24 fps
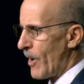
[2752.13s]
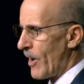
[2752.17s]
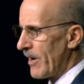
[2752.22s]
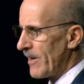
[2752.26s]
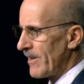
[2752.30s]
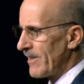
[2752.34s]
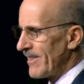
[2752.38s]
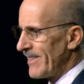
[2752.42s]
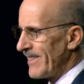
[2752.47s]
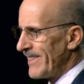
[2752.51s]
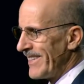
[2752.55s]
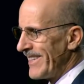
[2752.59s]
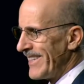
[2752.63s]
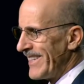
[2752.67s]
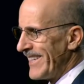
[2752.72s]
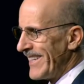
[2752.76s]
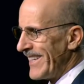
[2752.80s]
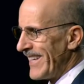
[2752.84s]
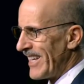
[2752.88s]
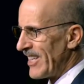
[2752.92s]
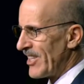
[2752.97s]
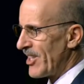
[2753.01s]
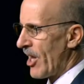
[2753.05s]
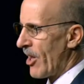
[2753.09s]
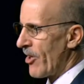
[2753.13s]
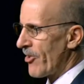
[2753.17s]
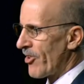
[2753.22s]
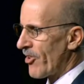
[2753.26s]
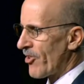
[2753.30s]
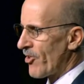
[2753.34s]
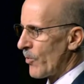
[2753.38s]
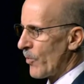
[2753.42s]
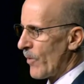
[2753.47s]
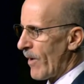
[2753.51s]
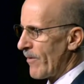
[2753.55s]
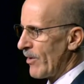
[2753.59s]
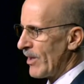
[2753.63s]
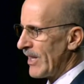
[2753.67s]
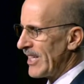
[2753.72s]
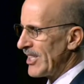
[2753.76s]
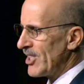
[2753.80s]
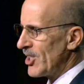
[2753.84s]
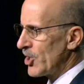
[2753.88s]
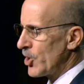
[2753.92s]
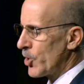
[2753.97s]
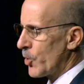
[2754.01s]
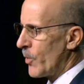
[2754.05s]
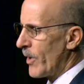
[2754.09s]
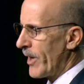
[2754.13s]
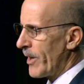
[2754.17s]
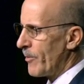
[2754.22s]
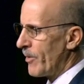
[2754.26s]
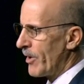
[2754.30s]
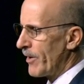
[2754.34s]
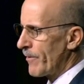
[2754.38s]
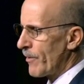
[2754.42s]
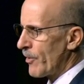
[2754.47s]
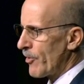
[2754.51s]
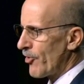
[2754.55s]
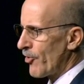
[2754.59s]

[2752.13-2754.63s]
part. It tells us in Revelation twenty-one,